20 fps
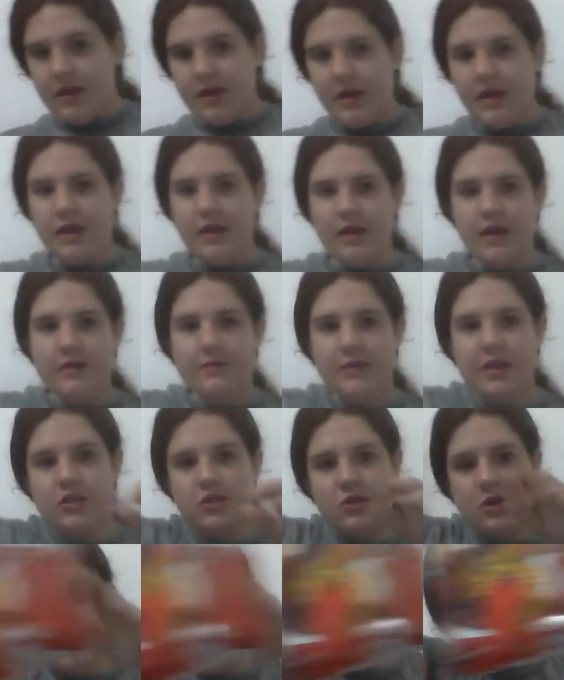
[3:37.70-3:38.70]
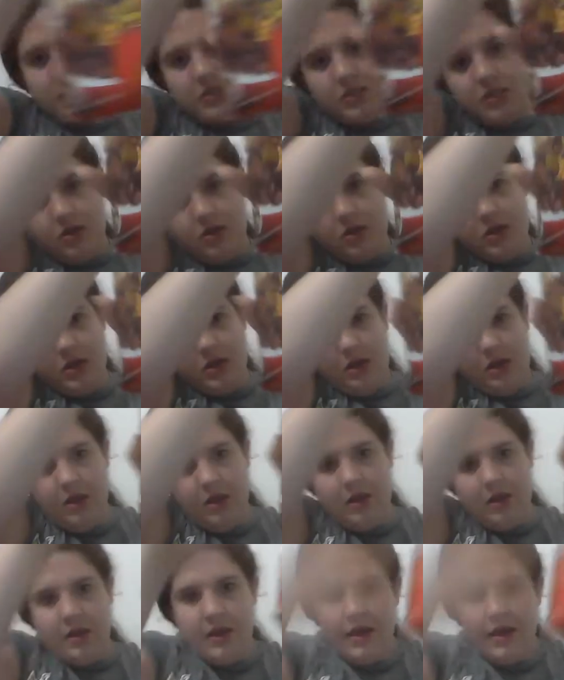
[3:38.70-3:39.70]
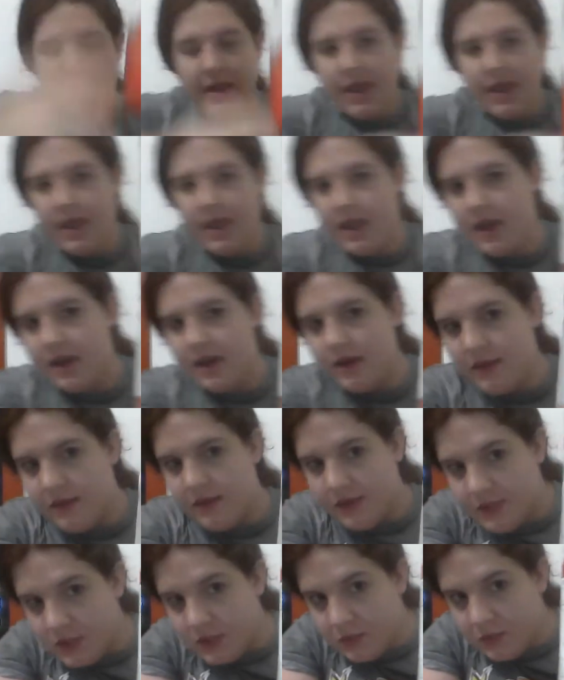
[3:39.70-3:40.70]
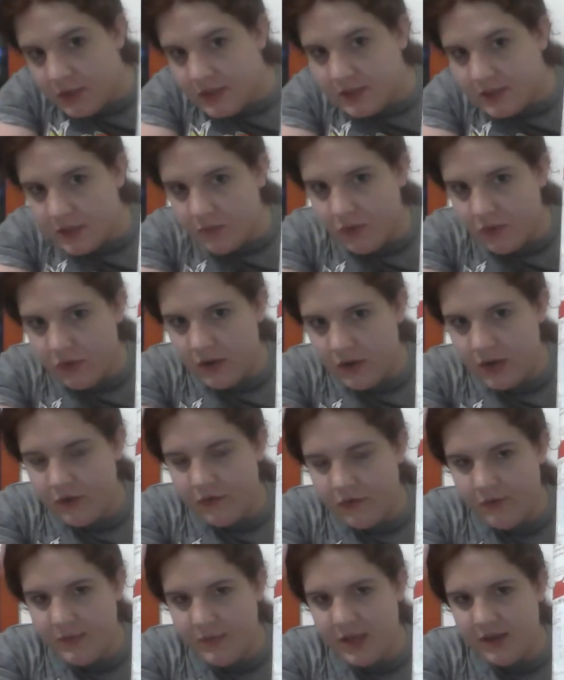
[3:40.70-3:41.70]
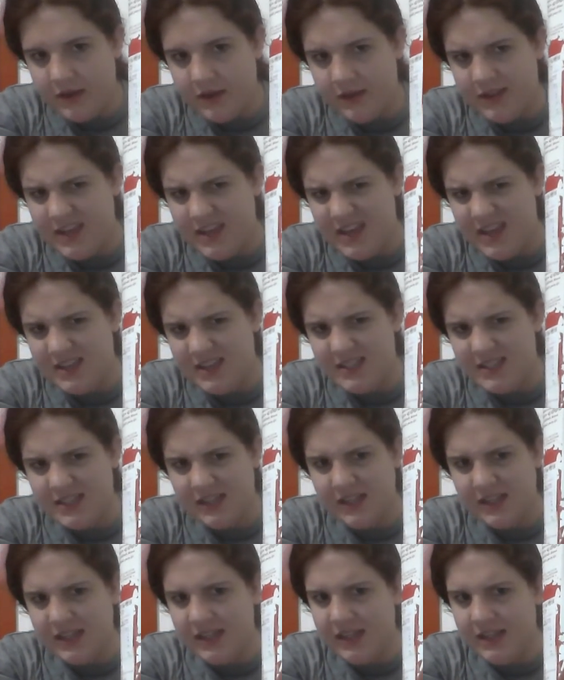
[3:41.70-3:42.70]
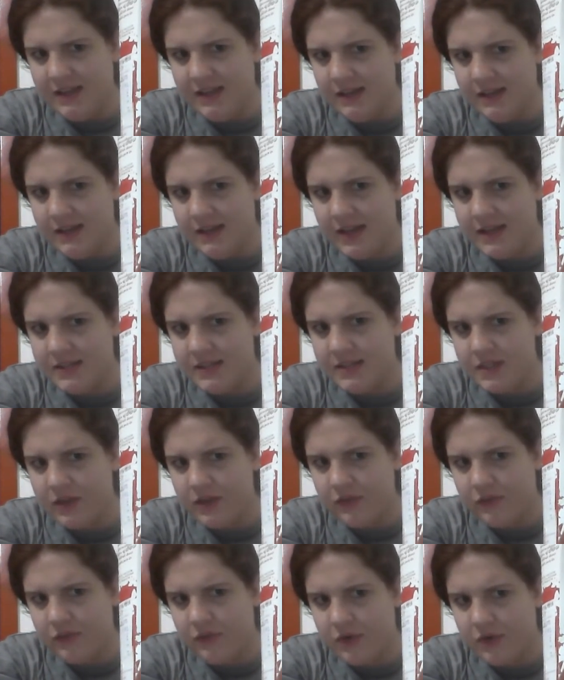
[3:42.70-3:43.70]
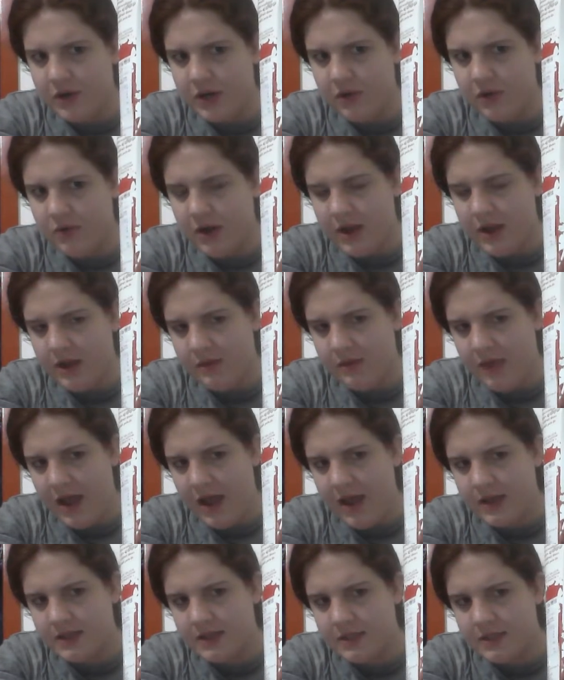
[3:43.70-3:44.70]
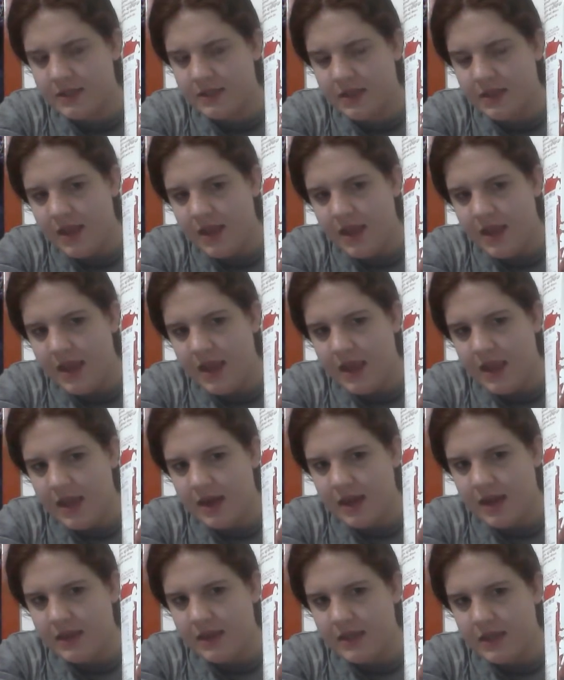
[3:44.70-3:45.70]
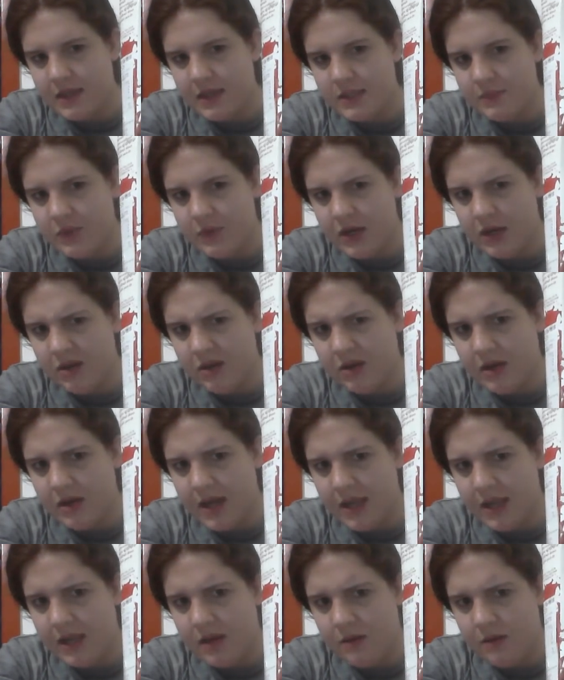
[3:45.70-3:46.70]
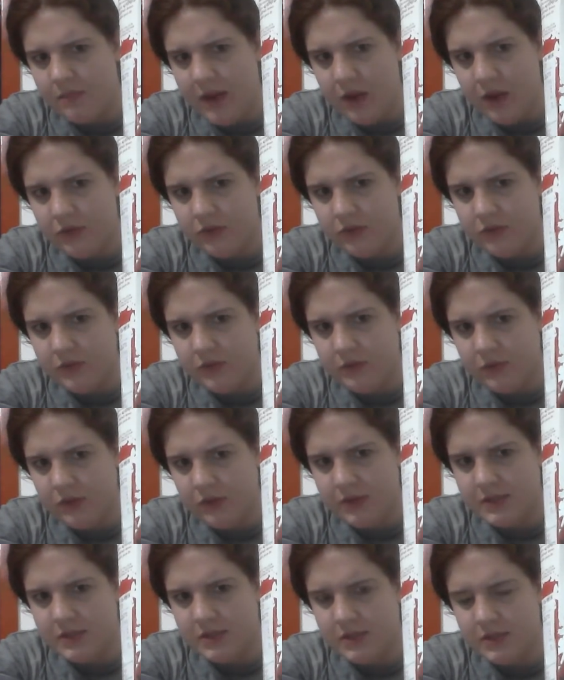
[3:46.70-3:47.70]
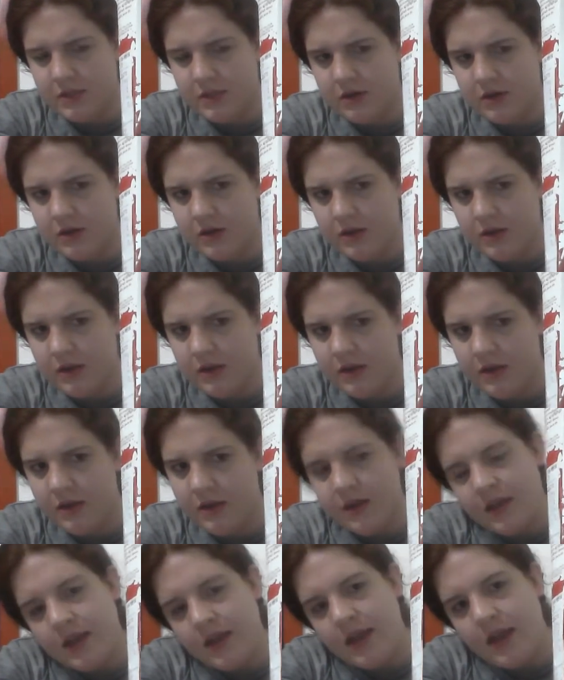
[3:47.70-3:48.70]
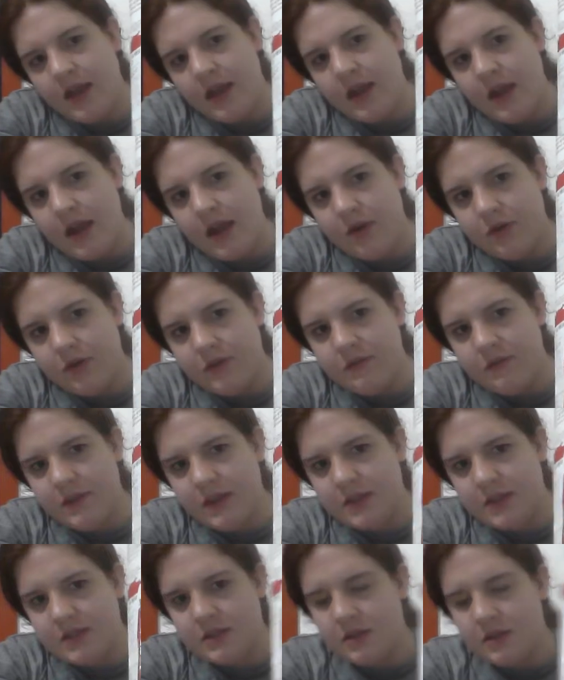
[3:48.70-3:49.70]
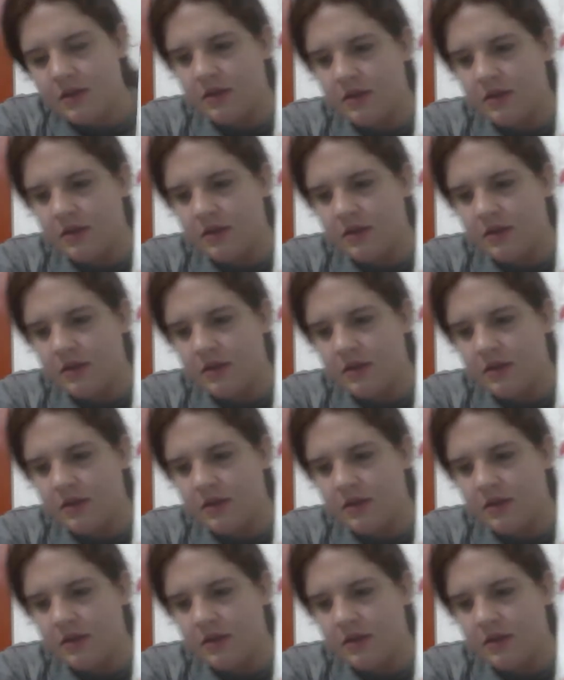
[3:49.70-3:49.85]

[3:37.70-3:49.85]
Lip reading: I like my chocolate cereal, and this was imported from Italy, and it's a little less than 40 kwai a box, and I think it's pretty good. I get about 3 bowls of cereal out of this.